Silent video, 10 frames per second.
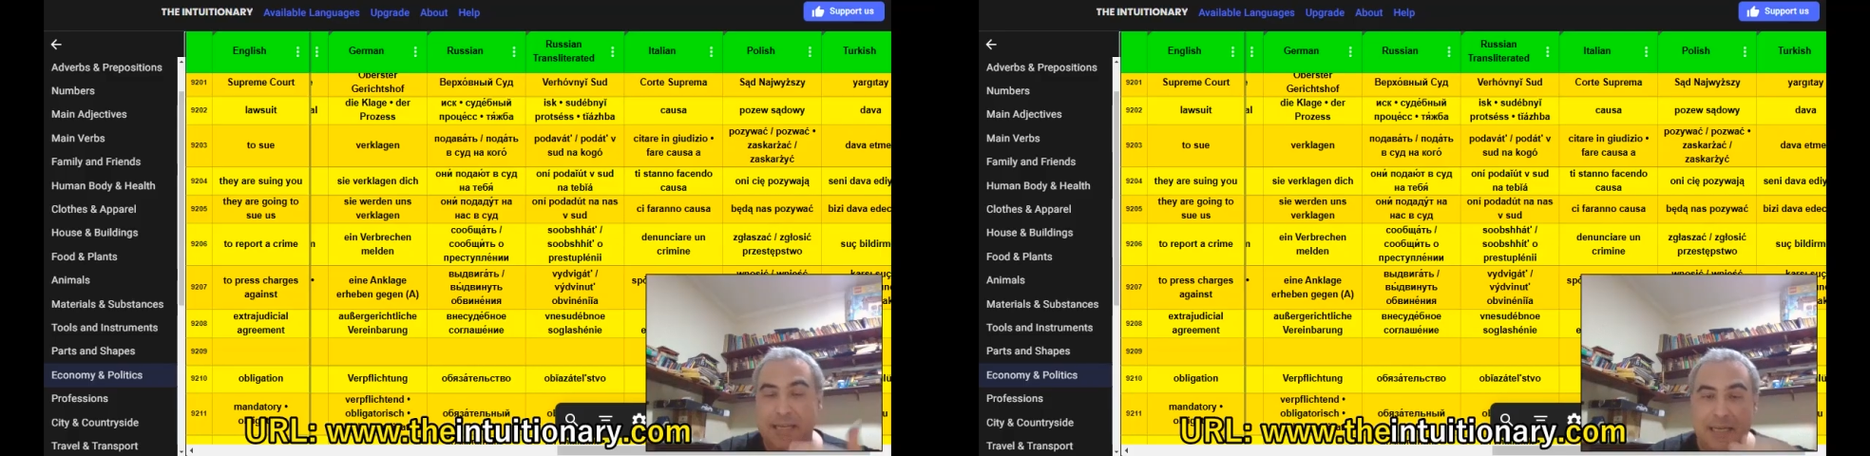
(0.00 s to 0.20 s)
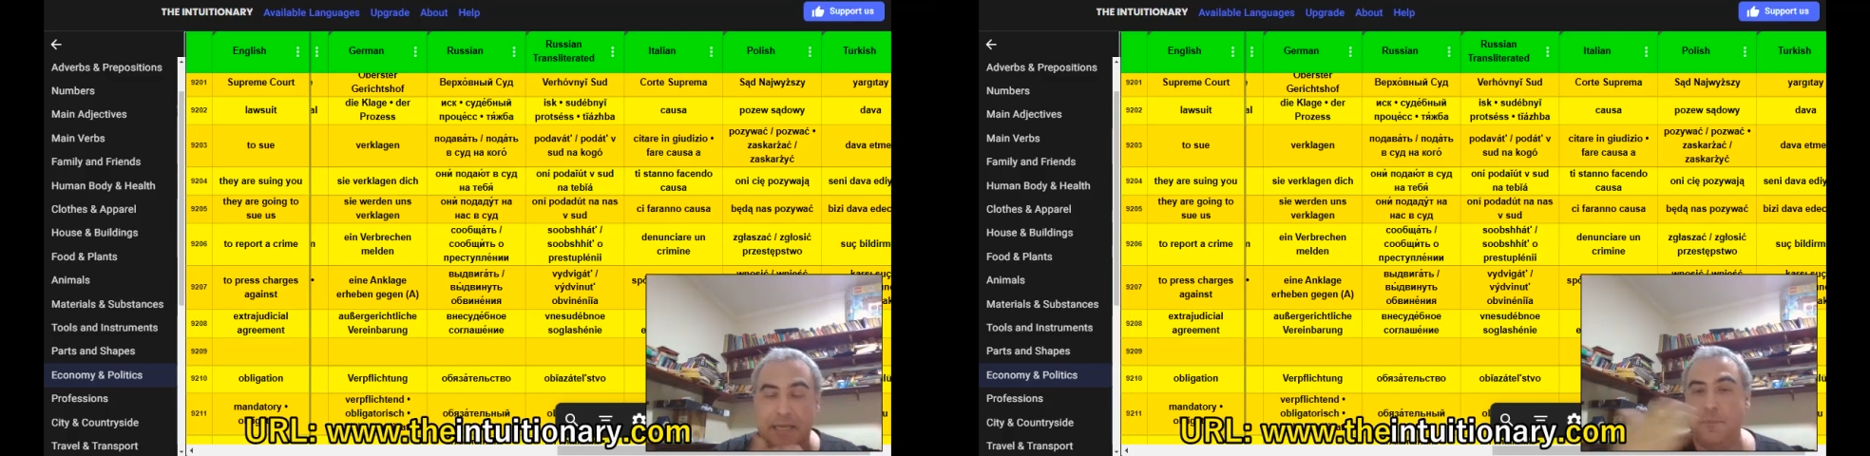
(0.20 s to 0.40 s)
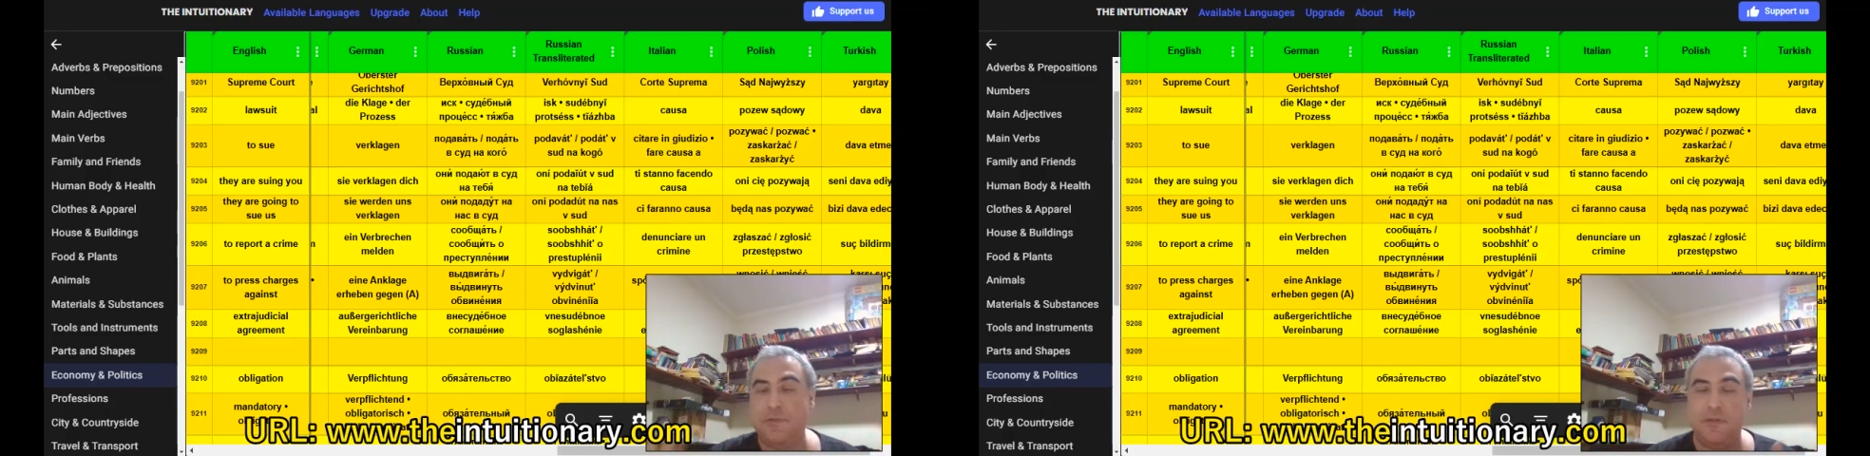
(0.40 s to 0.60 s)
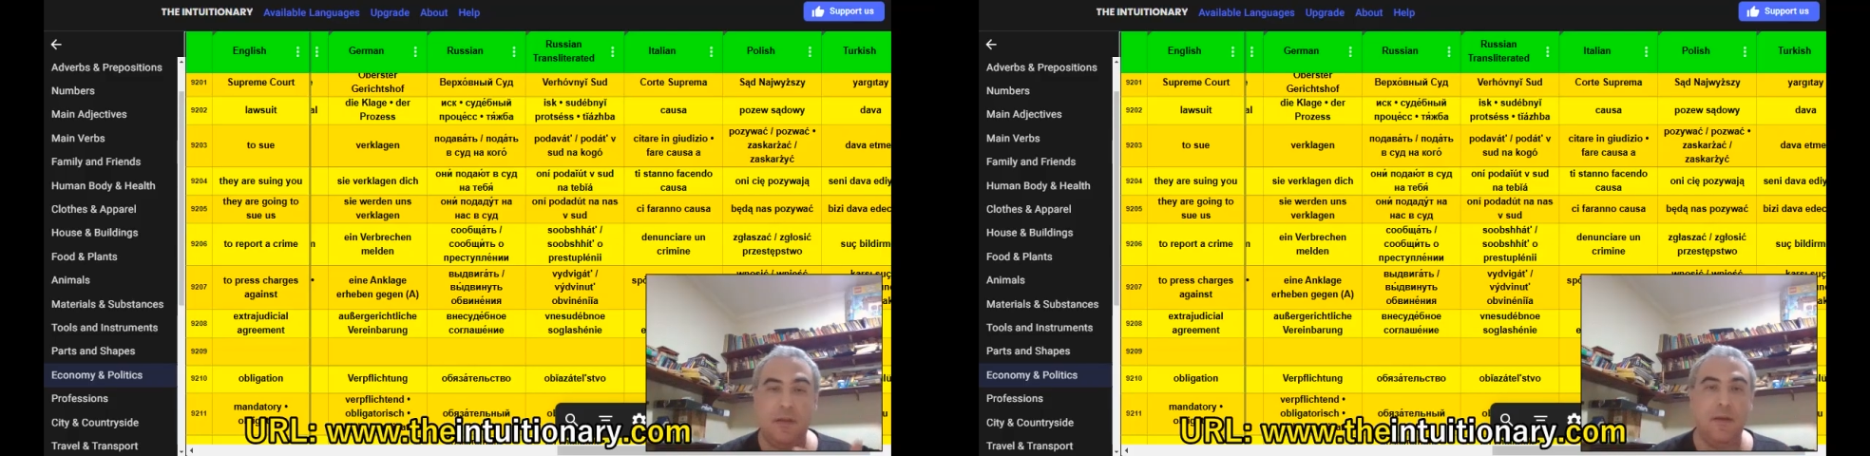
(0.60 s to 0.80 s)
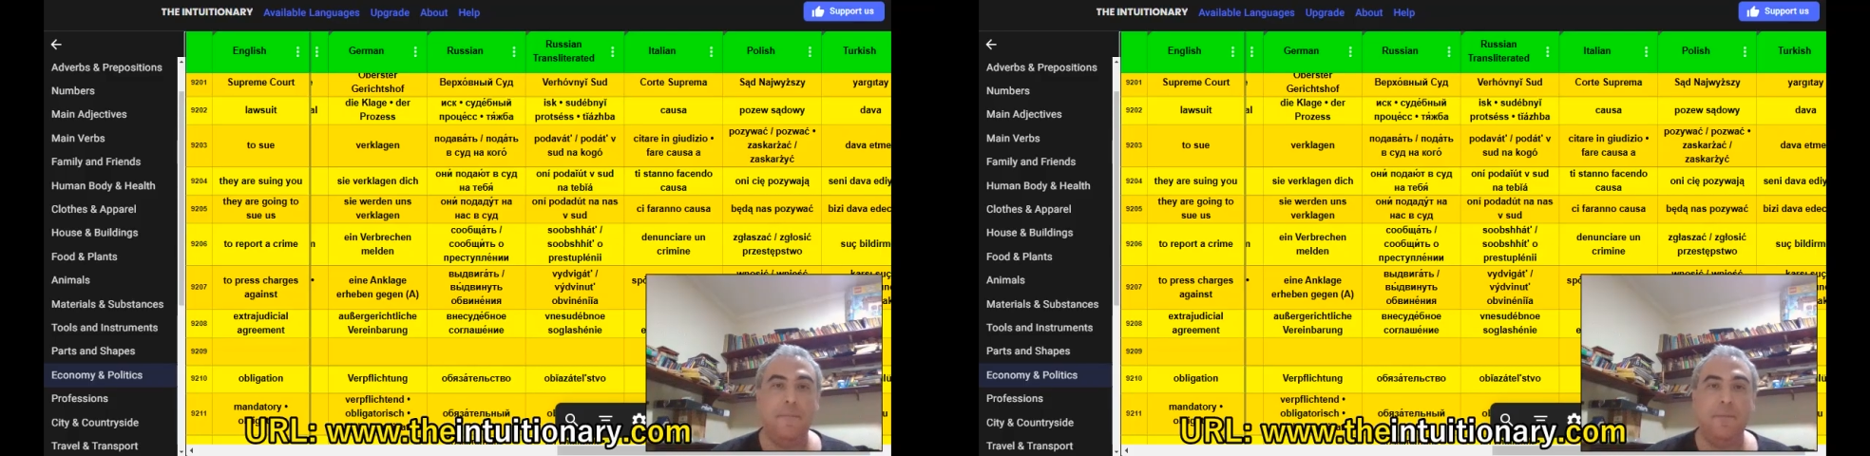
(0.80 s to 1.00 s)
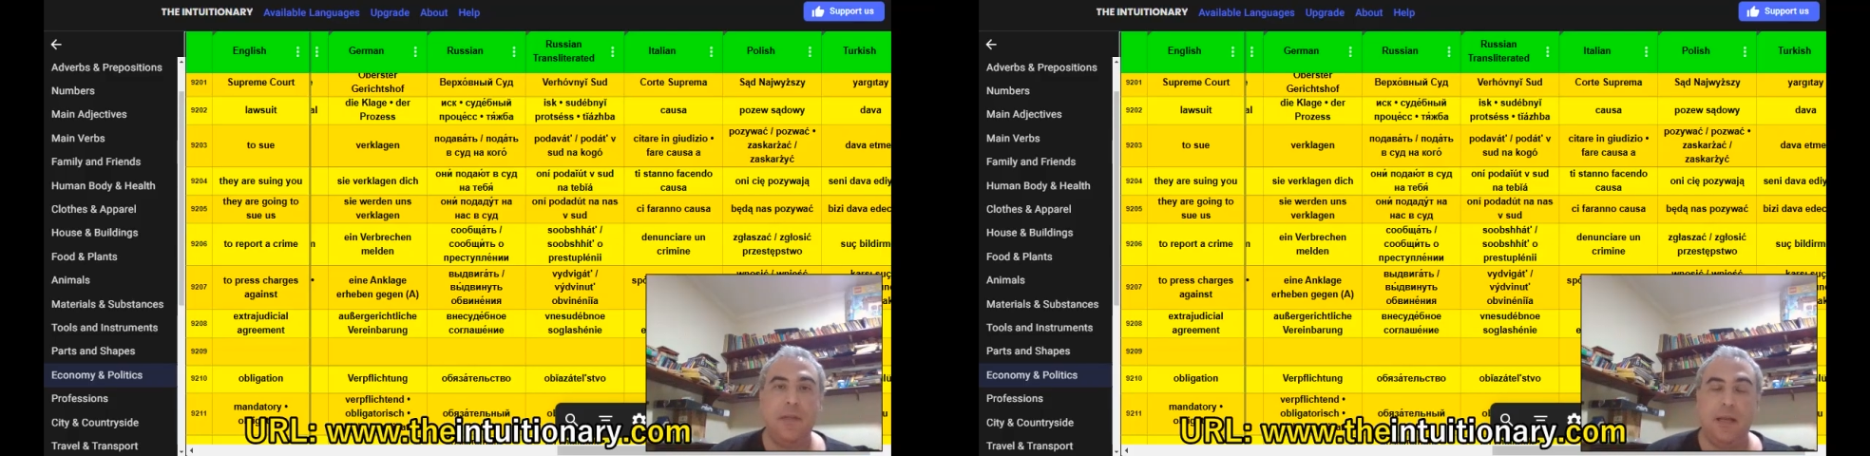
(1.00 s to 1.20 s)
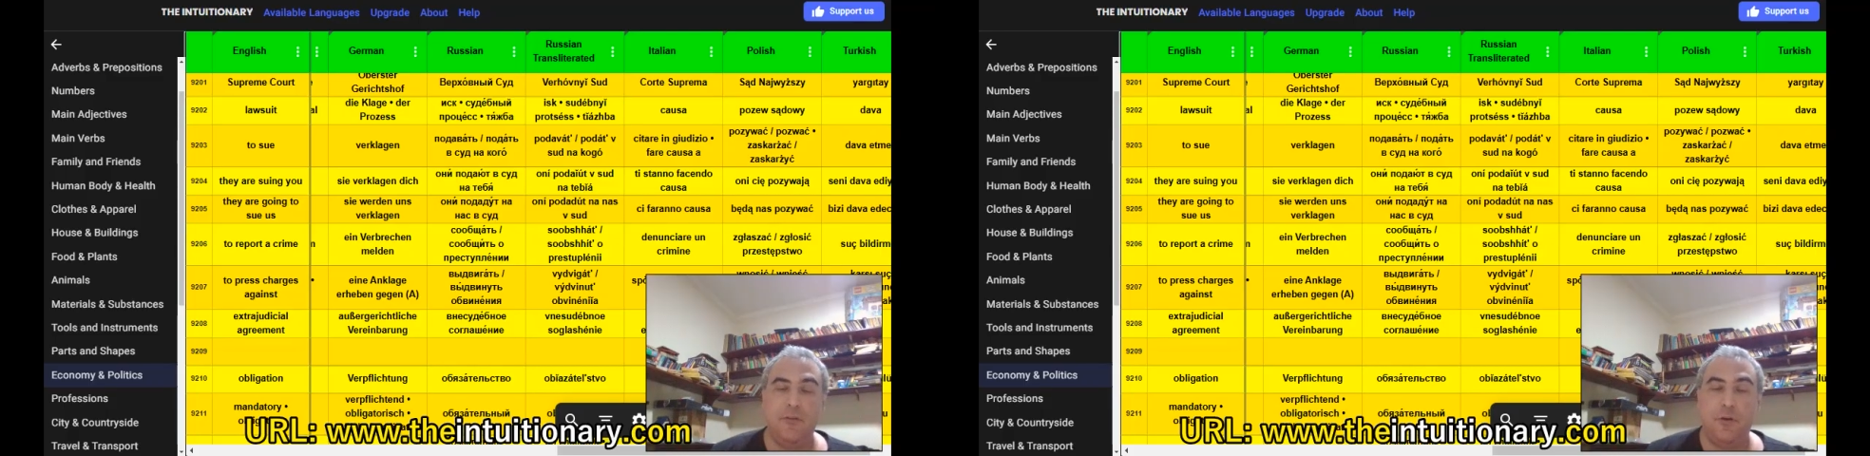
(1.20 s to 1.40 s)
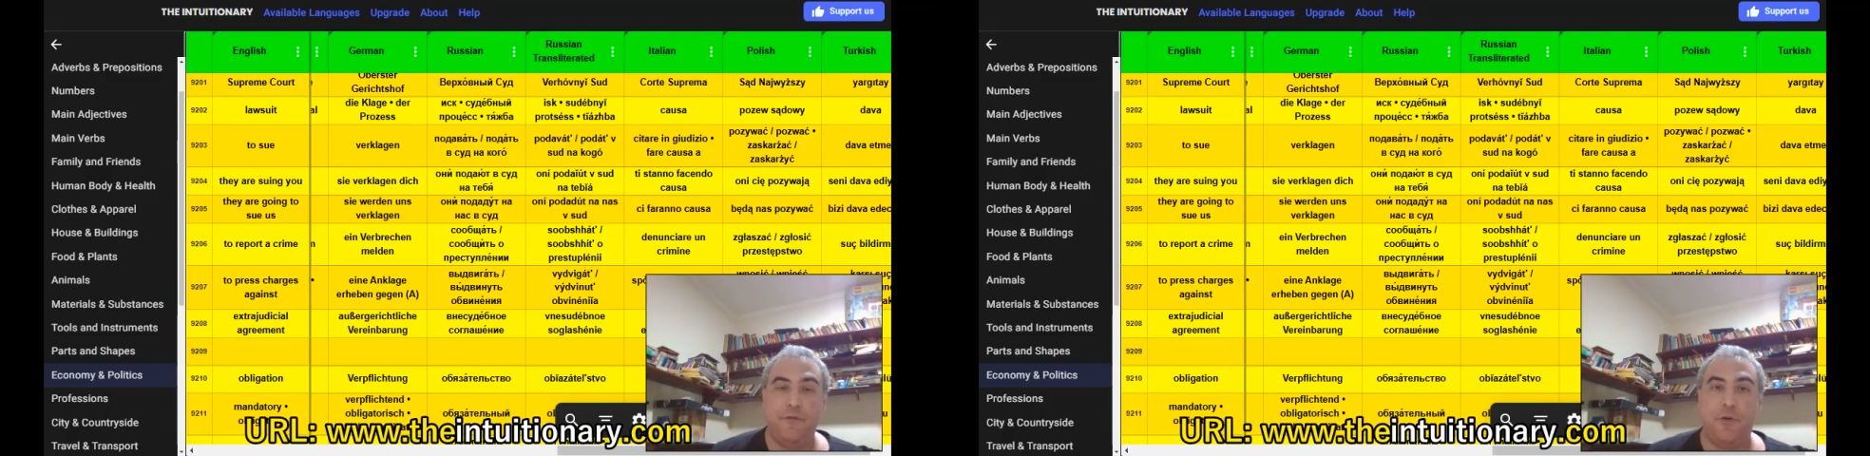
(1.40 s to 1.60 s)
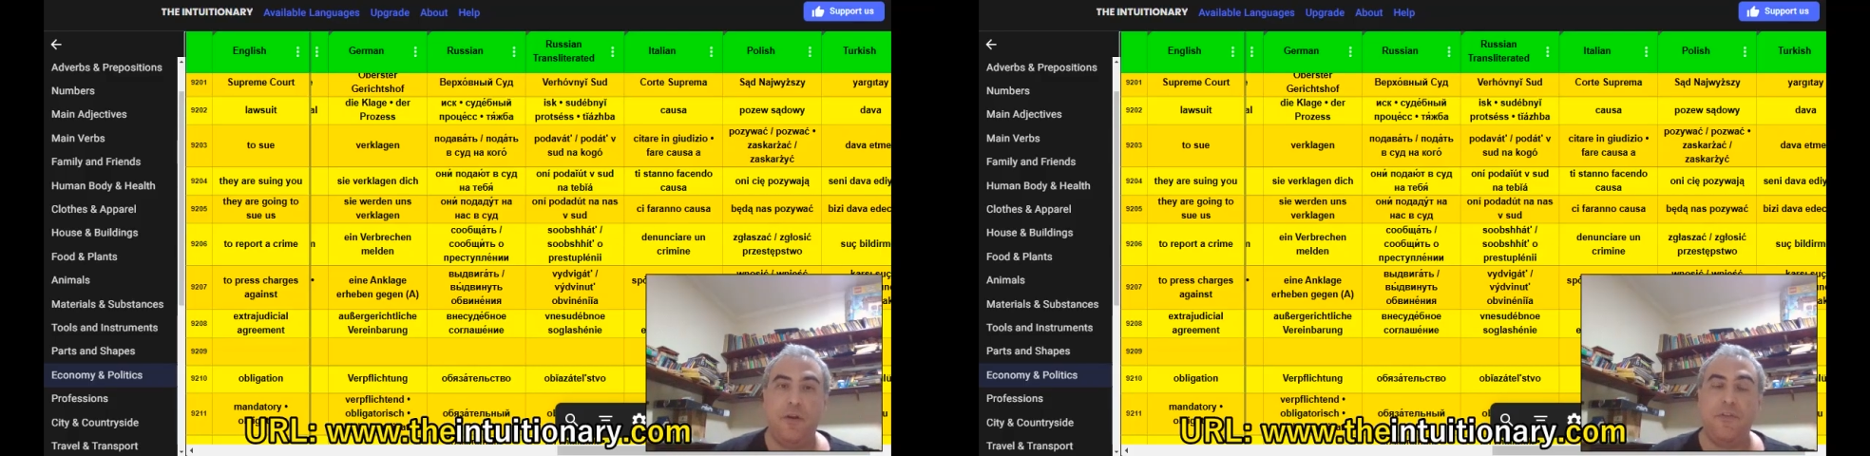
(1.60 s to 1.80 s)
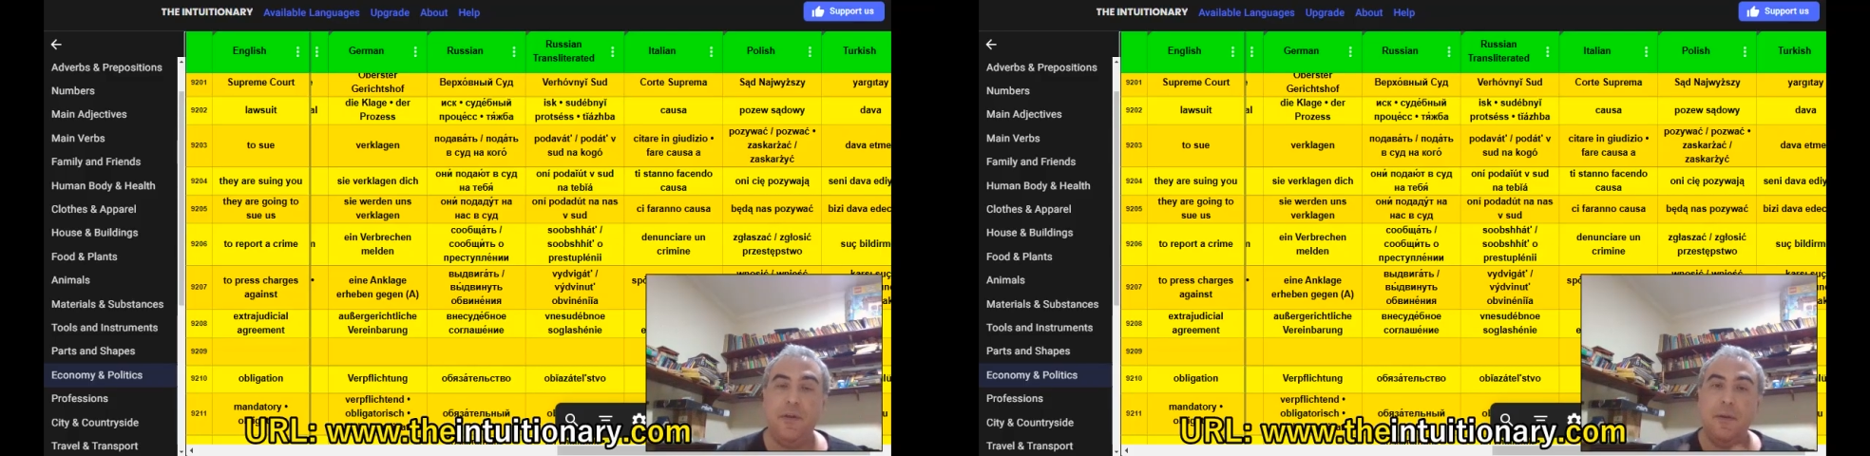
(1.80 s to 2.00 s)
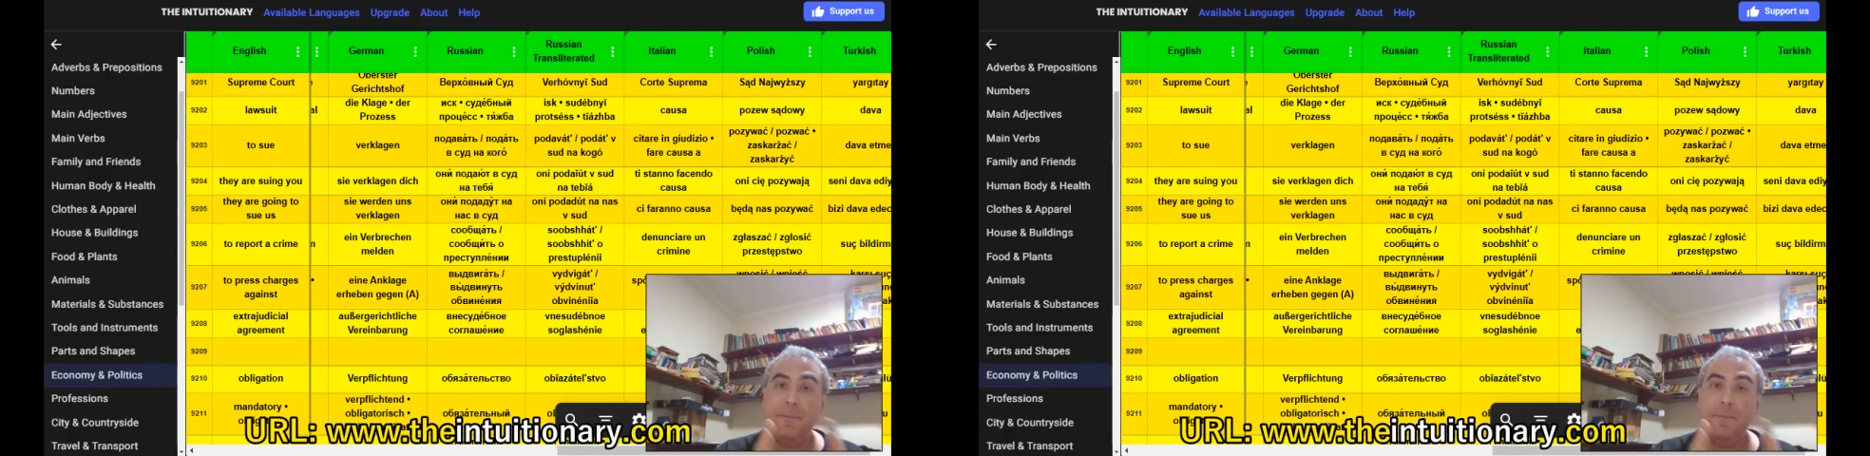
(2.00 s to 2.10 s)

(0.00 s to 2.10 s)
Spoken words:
idioms and so forth.